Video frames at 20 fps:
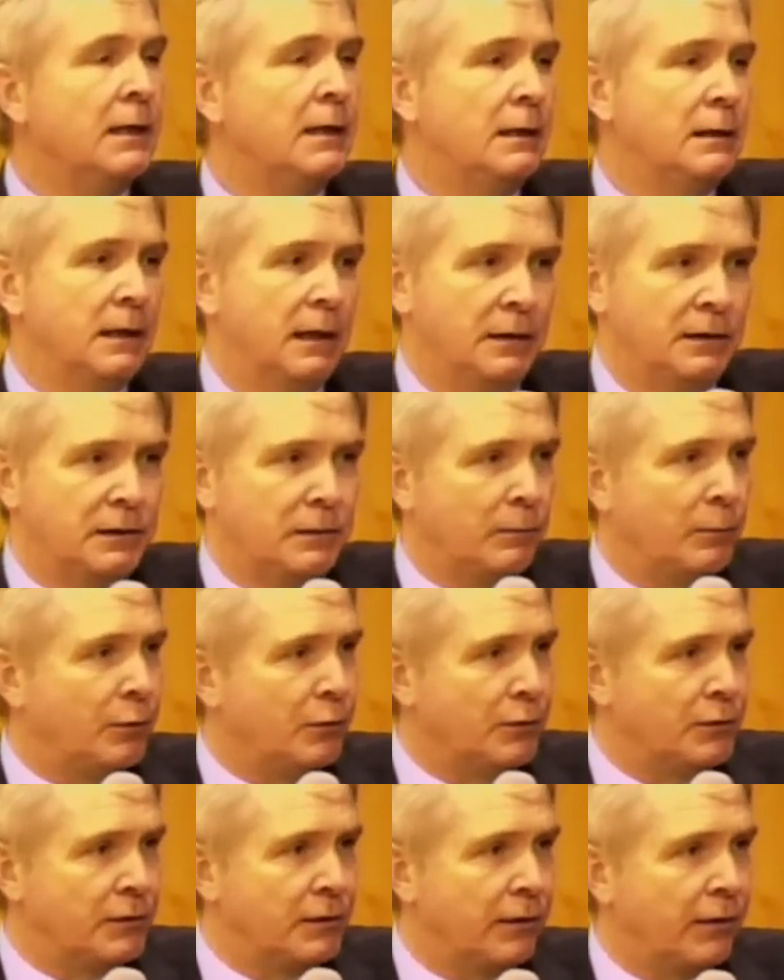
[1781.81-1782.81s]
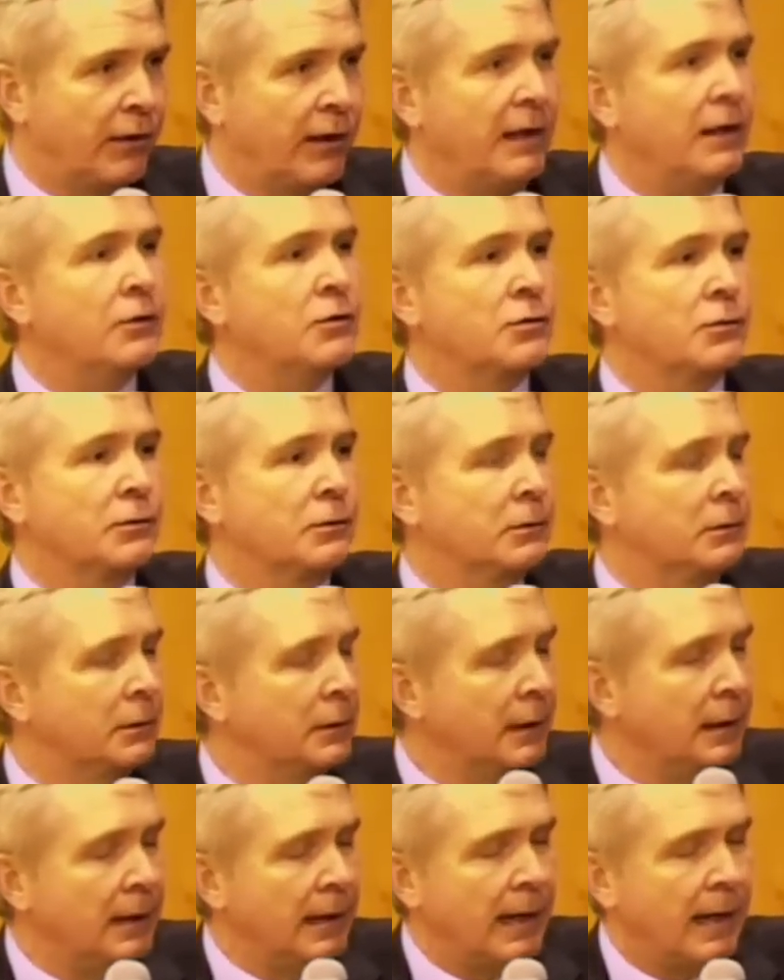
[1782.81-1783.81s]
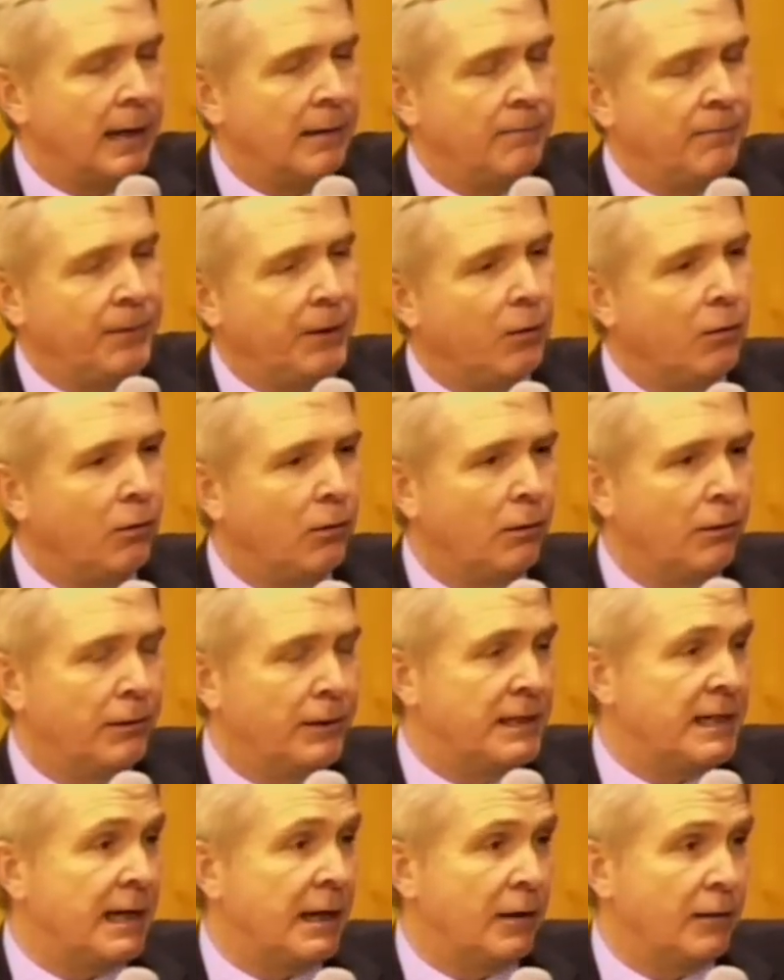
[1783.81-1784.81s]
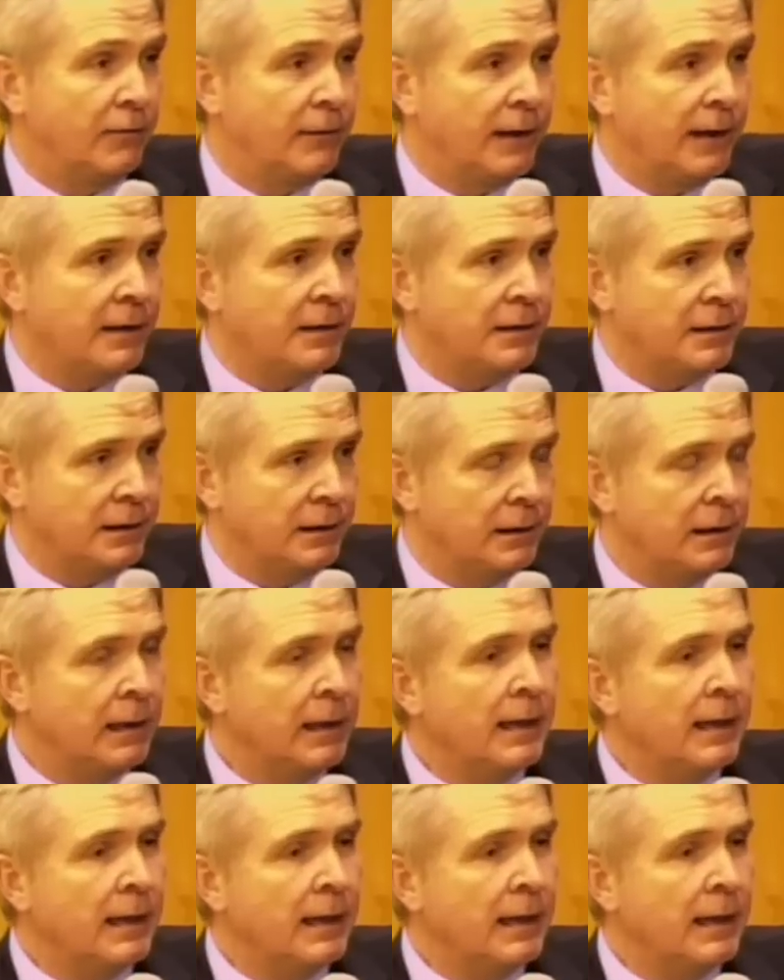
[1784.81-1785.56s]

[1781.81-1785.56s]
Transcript: uh, St Paul's Cathedral, um, or the Tower of London.